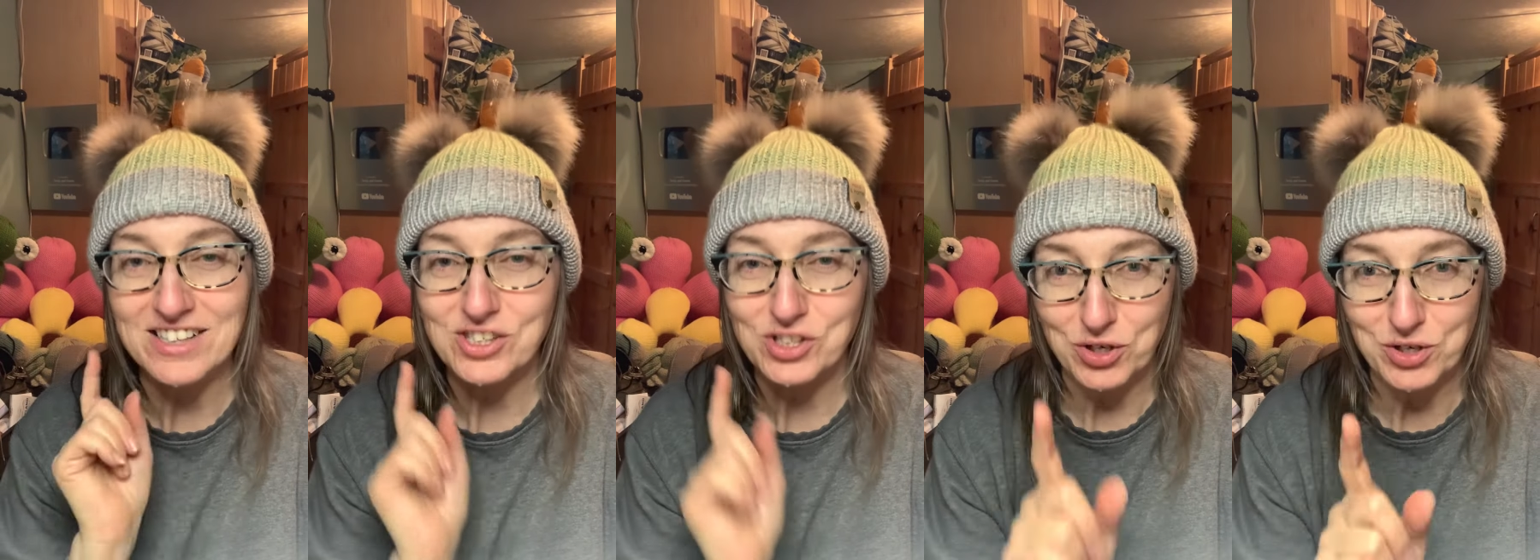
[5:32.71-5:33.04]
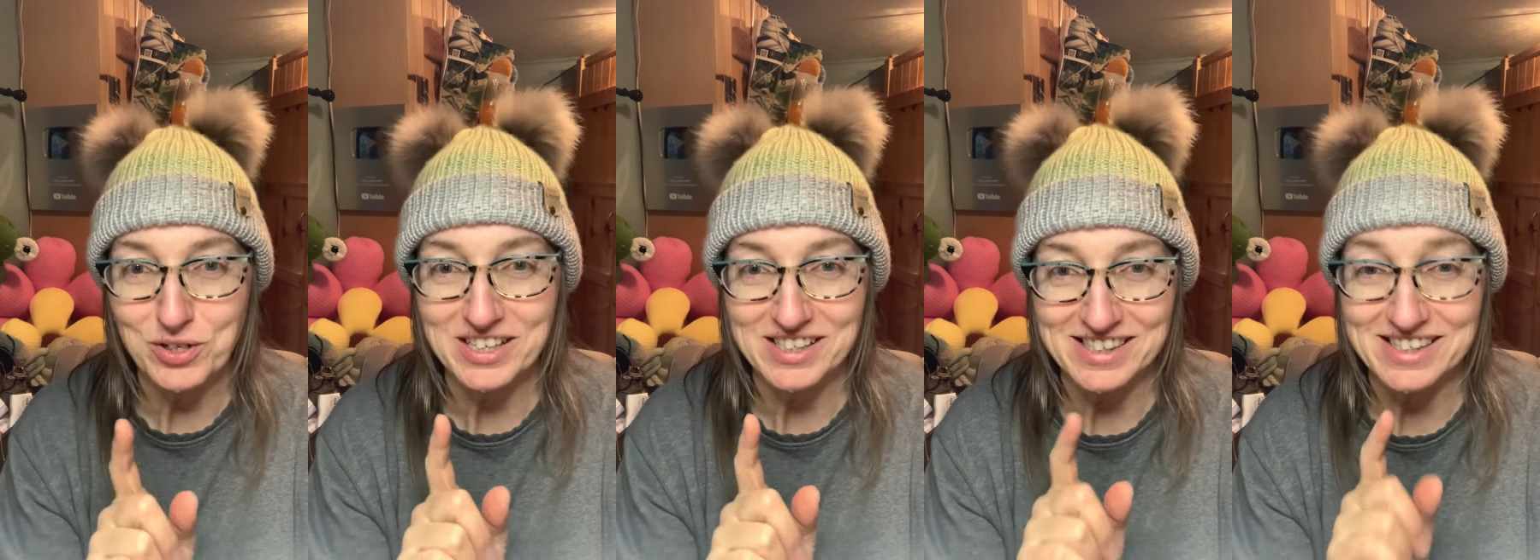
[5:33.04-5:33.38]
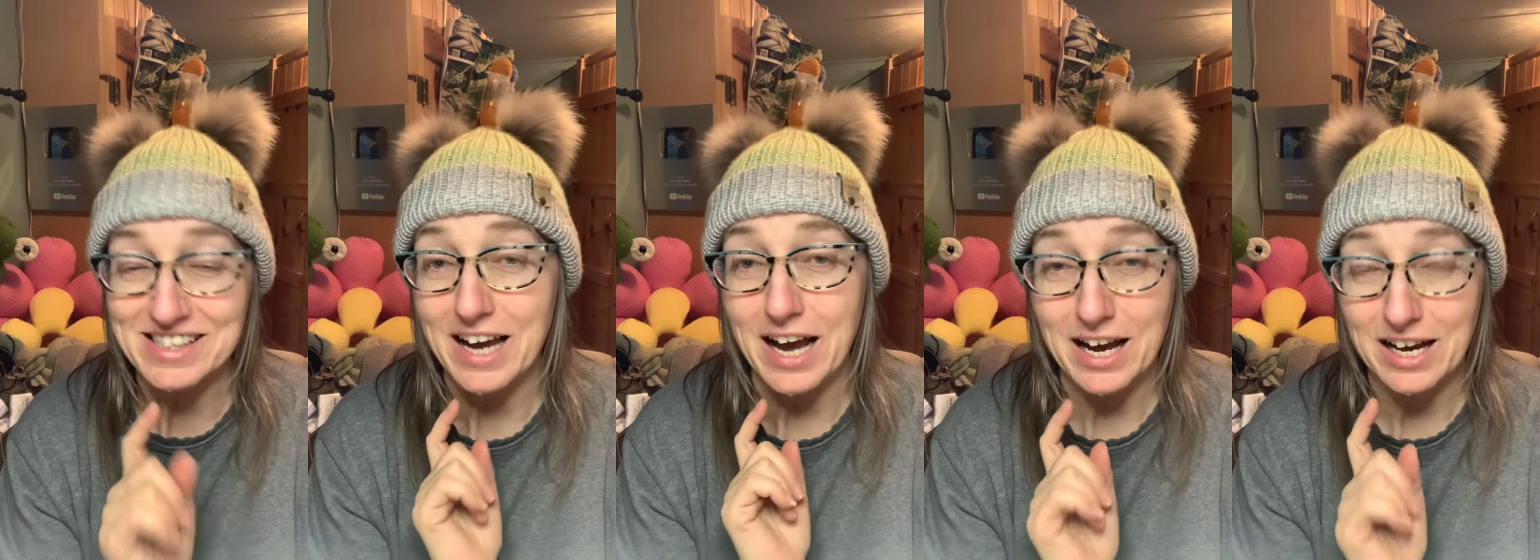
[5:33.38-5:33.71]
so you can
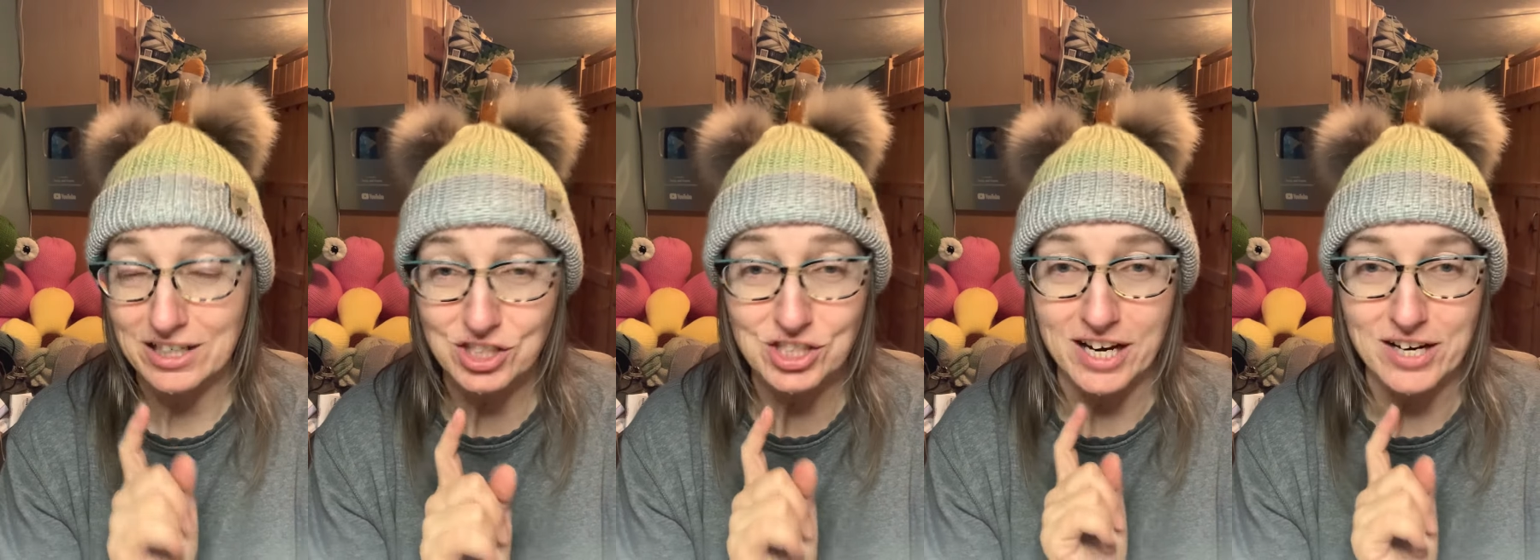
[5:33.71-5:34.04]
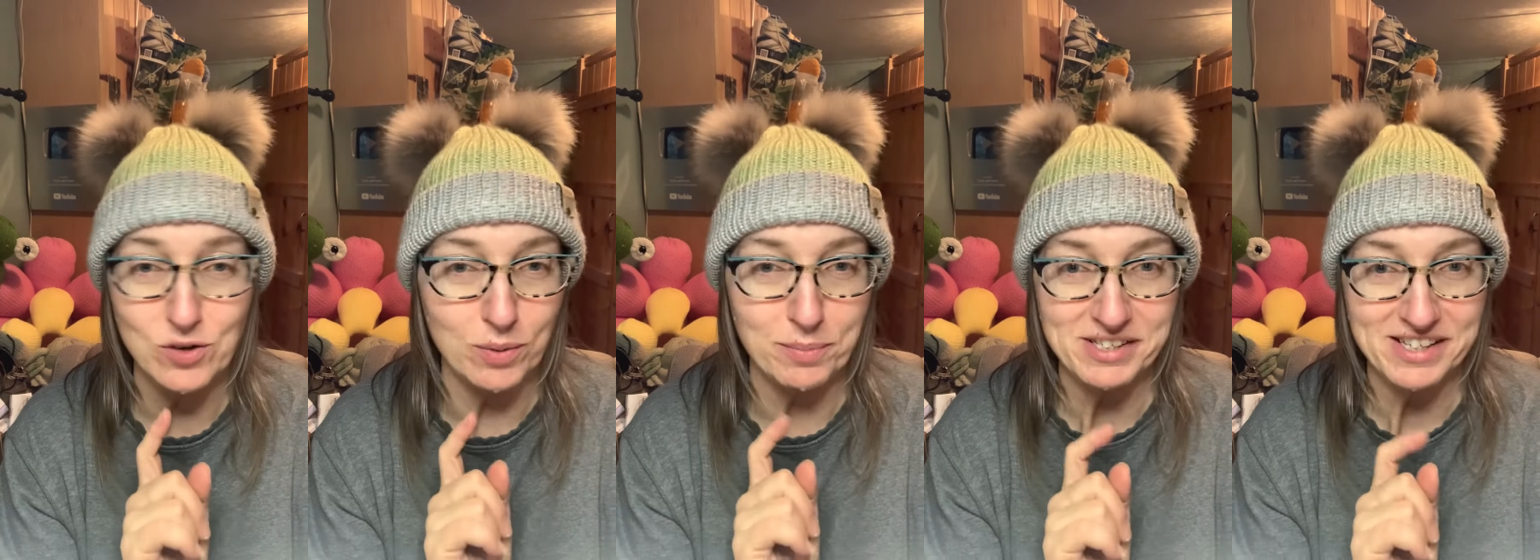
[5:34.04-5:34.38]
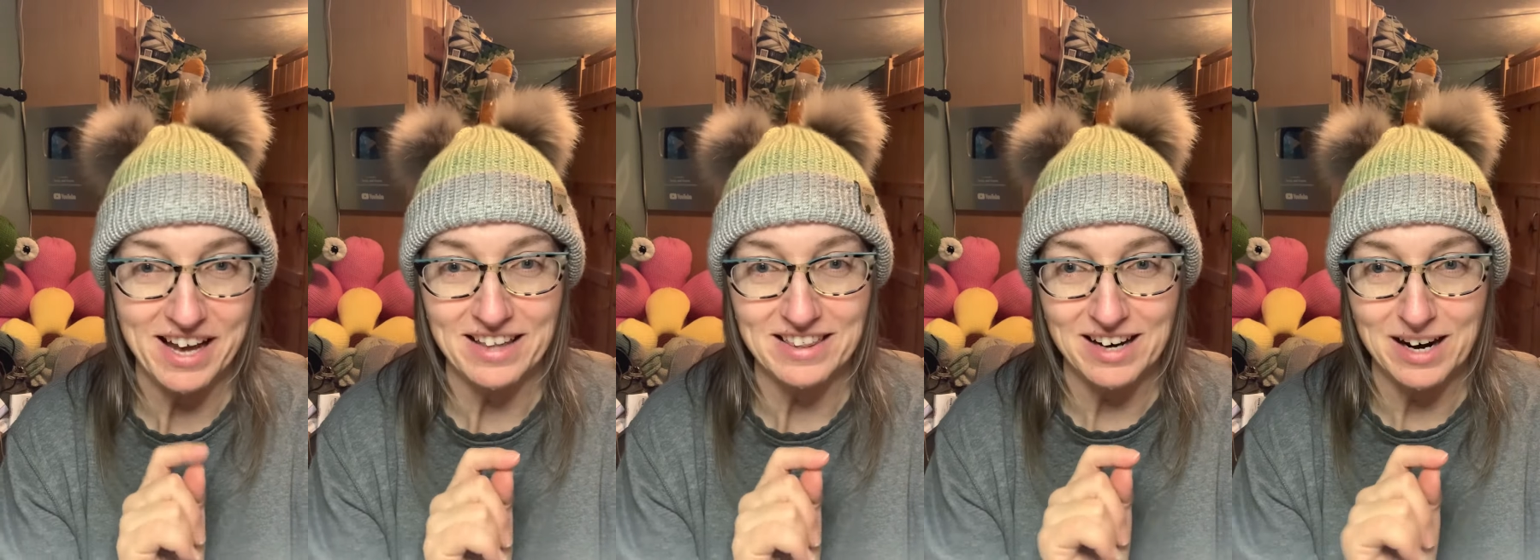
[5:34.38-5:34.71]
see a ginormous
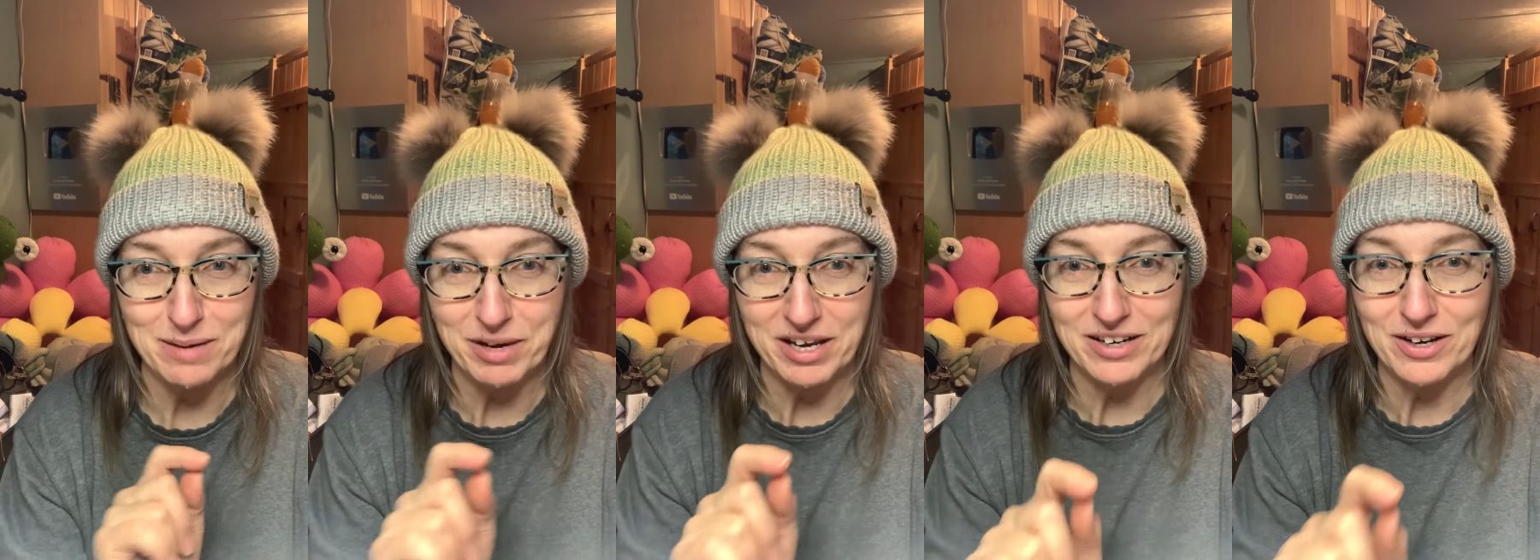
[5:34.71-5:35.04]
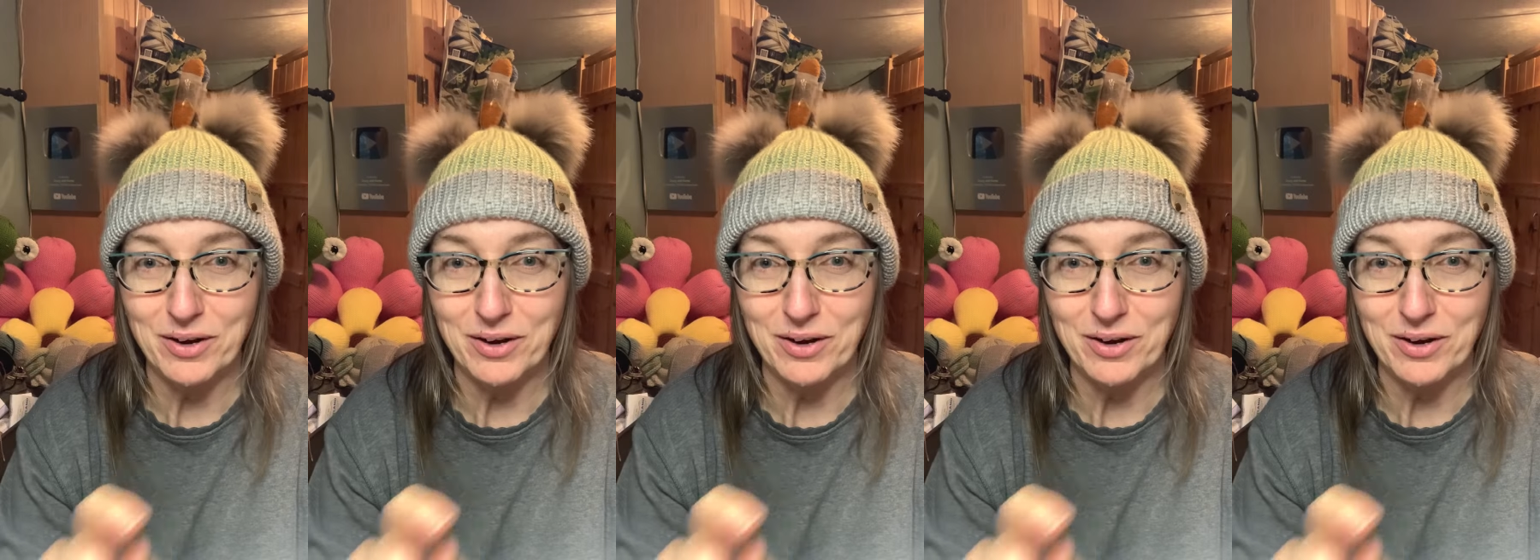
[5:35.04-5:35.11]
hat that I made.